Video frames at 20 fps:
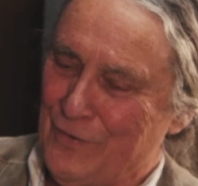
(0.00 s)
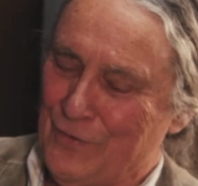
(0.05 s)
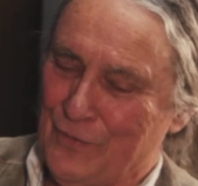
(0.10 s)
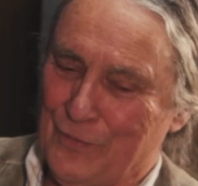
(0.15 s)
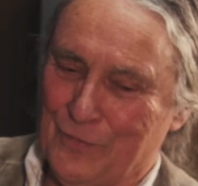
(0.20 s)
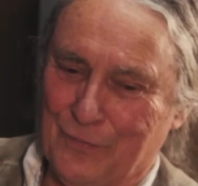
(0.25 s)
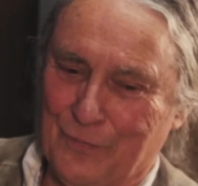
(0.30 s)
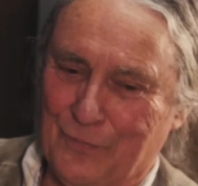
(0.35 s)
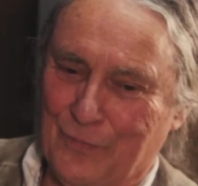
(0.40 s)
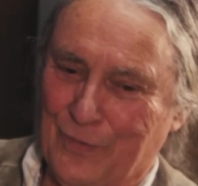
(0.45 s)

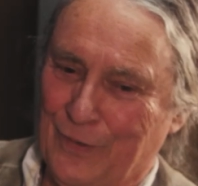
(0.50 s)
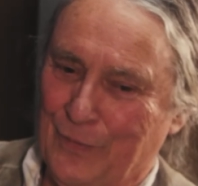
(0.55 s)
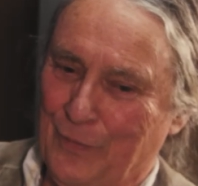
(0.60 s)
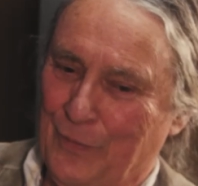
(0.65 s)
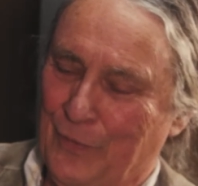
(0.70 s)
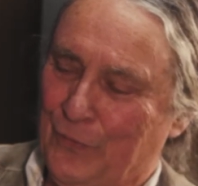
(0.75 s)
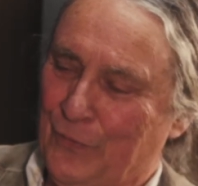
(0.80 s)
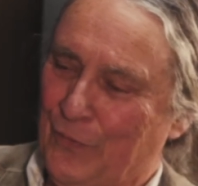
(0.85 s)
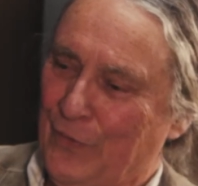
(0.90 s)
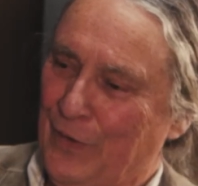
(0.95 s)
You're one of the
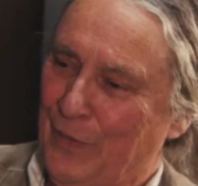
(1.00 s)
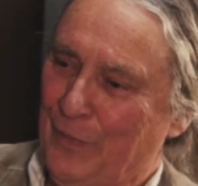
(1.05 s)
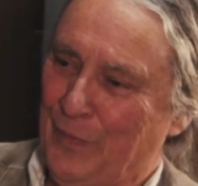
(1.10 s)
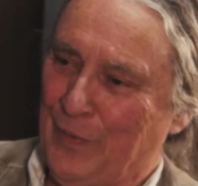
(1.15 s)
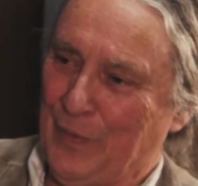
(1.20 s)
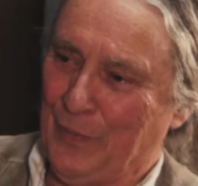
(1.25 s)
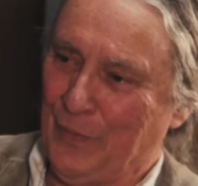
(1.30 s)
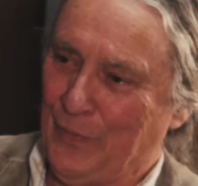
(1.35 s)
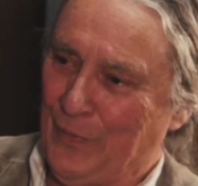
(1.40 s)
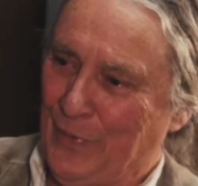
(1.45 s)
most creative
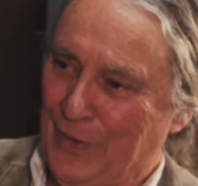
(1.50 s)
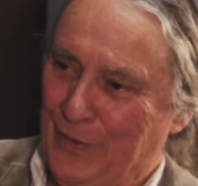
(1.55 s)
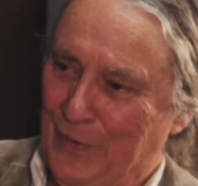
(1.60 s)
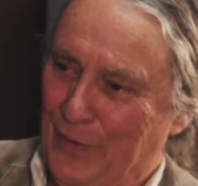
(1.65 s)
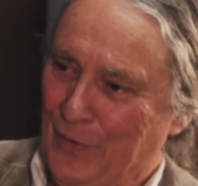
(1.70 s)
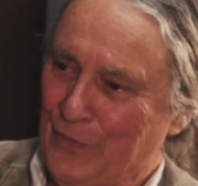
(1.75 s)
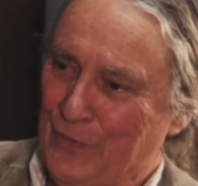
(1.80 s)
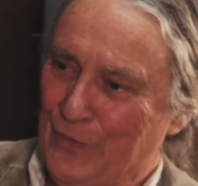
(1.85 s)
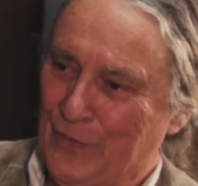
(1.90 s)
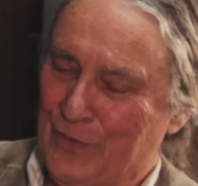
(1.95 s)
people I
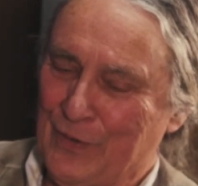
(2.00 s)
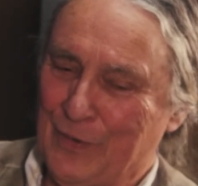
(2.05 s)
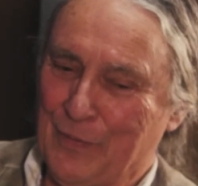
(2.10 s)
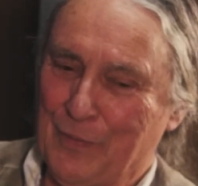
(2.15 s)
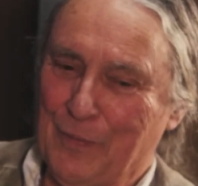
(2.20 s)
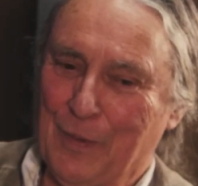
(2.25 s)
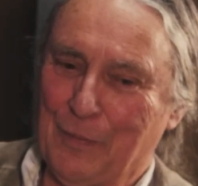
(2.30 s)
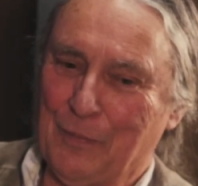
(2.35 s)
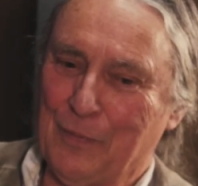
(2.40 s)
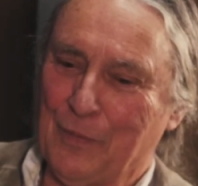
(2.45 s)
know. You can
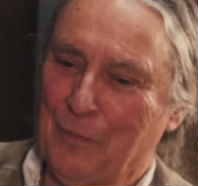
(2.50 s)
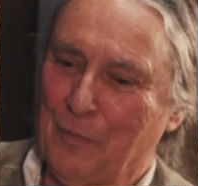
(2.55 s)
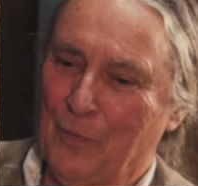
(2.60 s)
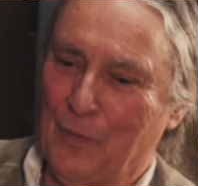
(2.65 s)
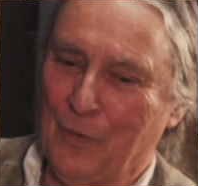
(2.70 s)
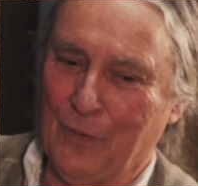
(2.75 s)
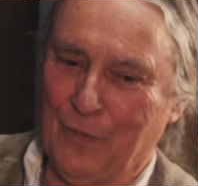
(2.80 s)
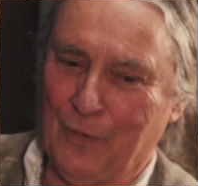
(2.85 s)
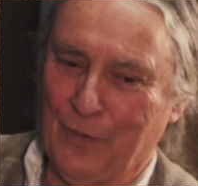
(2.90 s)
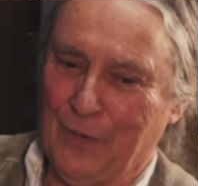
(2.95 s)
come up with
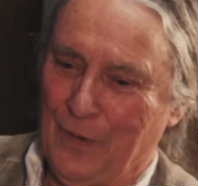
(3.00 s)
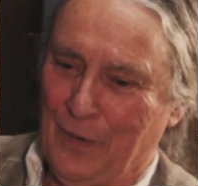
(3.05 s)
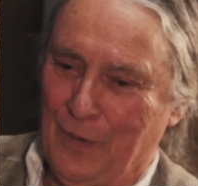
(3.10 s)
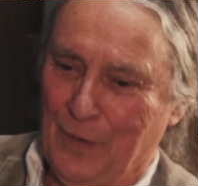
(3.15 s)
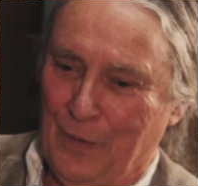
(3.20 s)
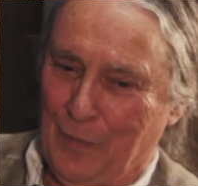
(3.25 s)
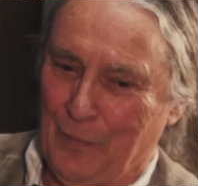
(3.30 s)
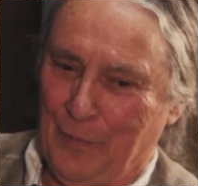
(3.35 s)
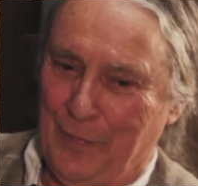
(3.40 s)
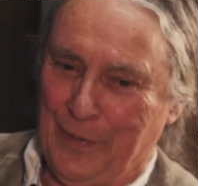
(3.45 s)
more
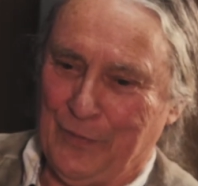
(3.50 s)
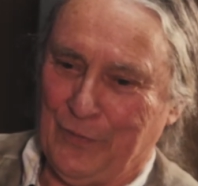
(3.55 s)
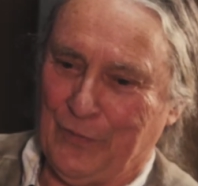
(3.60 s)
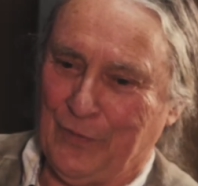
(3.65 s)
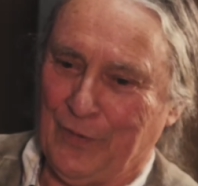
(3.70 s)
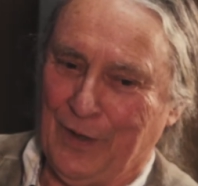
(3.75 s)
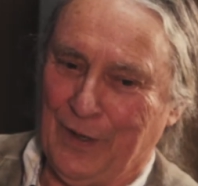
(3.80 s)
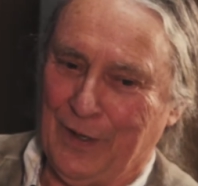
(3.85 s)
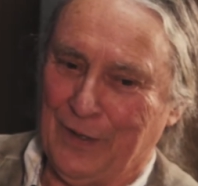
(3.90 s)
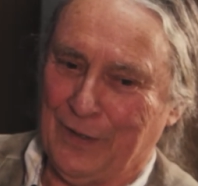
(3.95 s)

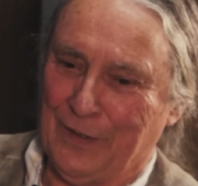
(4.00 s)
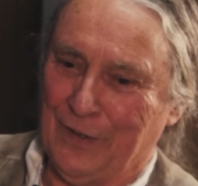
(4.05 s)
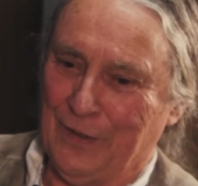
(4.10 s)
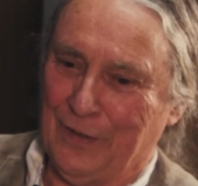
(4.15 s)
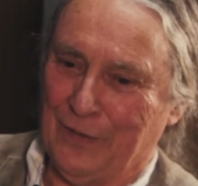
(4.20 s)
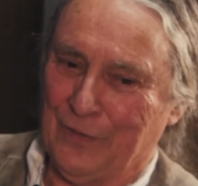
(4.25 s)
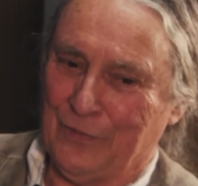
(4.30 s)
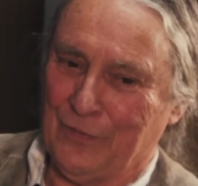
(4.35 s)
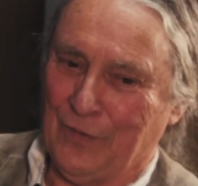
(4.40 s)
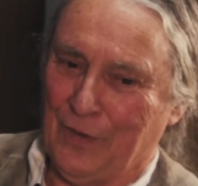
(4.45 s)
amazing
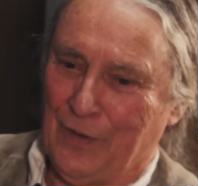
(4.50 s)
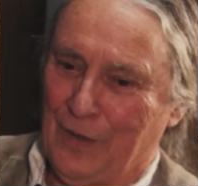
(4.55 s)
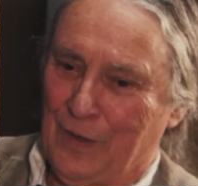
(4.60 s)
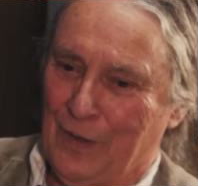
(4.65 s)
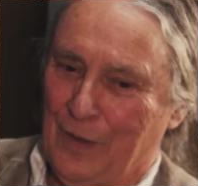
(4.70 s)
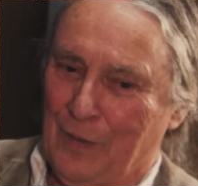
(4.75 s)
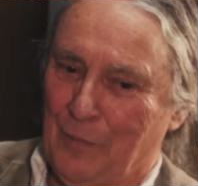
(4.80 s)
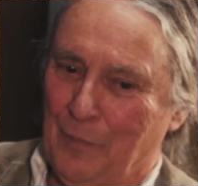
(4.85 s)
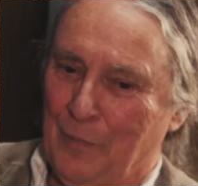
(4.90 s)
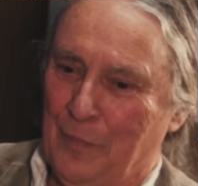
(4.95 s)
ideas,
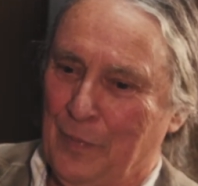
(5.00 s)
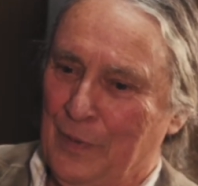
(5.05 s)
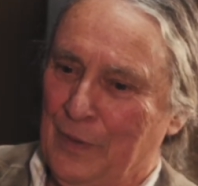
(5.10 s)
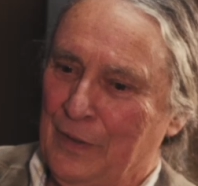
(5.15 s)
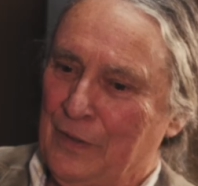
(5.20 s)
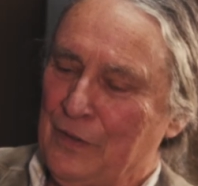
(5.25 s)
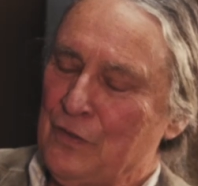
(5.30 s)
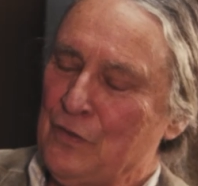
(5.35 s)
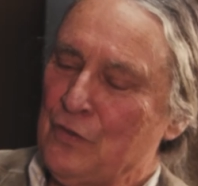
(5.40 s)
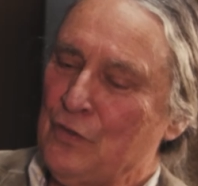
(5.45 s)

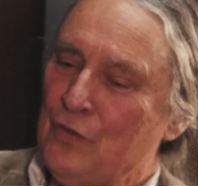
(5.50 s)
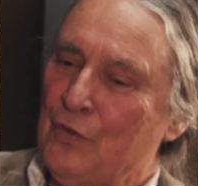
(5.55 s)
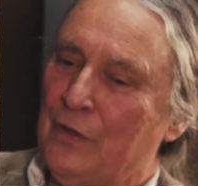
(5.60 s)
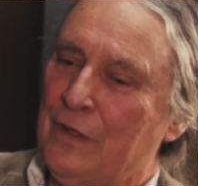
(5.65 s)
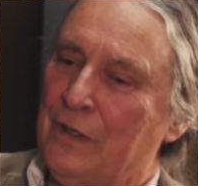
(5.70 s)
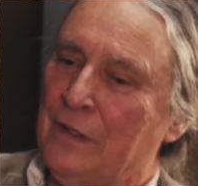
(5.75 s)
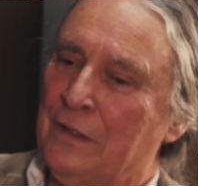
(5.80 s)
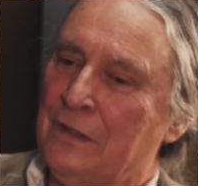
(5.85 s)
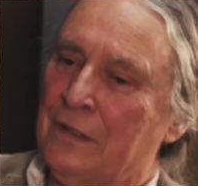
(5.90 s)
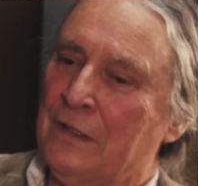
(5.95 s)
but you
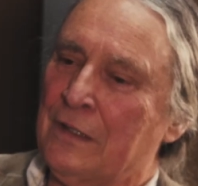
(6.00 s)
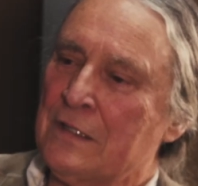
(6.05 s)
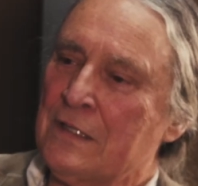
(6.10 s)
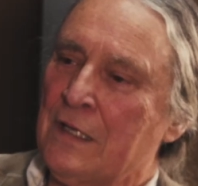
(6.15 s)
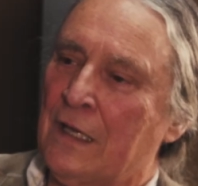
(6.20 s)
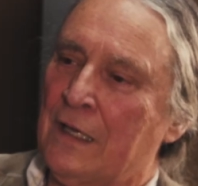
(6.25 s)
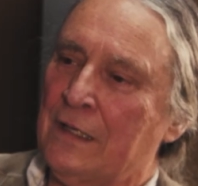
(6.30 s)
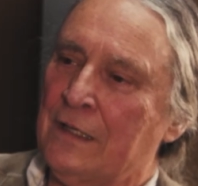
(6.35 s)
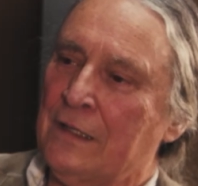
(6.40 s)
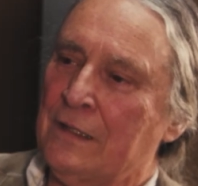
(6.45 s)
get
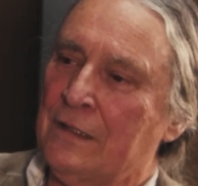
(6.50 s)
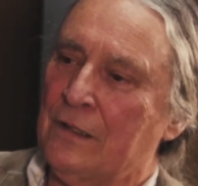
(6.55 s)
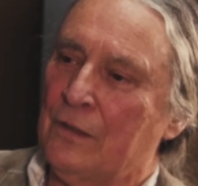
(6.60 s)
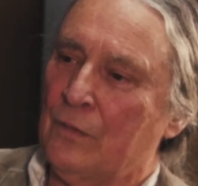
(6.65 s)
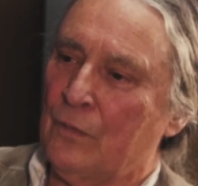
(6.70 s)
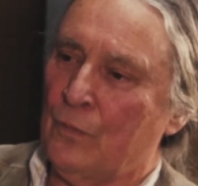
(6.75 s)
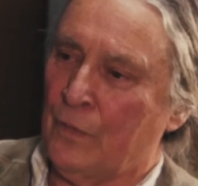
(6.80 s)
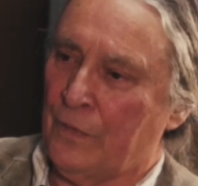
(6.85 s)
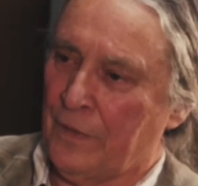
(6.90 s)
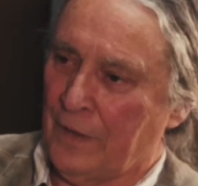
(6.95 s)
excited
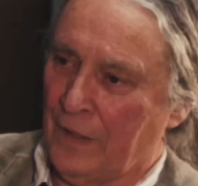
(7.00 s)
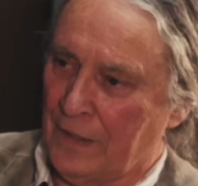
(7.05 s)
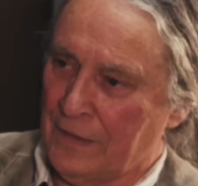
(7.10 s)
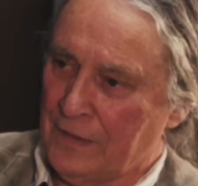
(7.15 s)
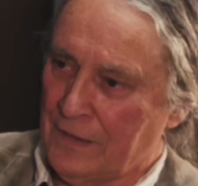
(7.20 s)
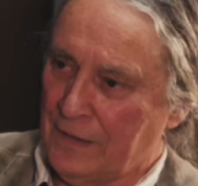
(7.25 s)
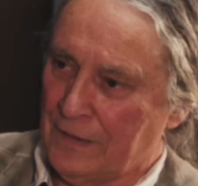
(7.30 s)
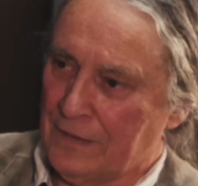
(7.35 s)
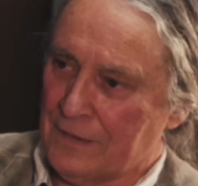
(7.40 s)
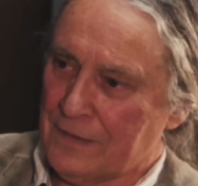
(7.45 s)
with the
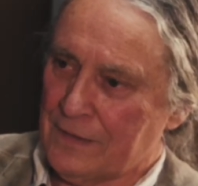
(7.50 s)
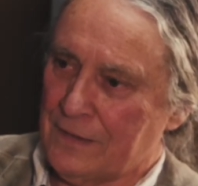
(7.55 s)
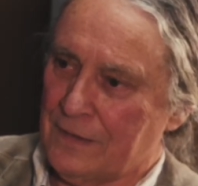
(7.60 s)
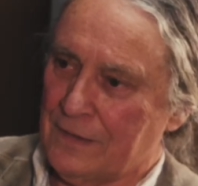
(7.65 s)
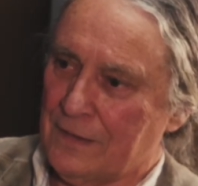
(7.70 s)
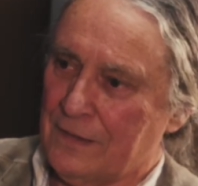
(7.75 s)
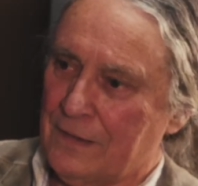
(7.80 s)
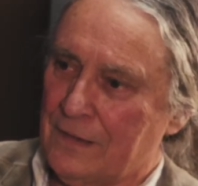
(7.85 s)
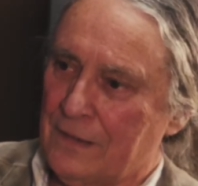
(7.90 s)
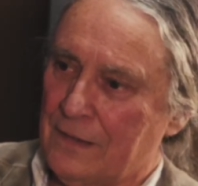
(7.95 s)
ideas.
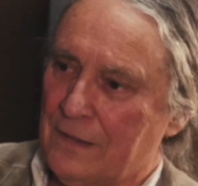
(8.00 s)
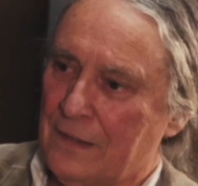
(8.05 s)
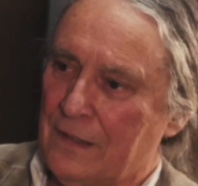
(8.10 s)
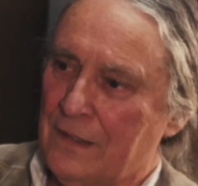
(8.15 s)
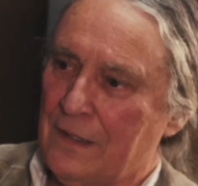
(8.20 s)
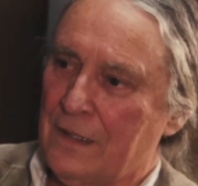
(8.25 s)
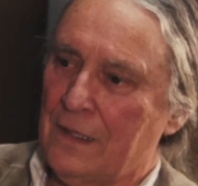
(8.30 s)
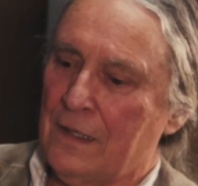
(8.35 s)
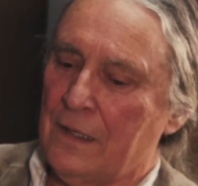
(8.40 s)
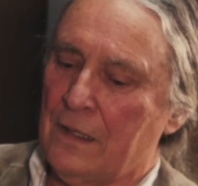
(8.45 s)
Yeah.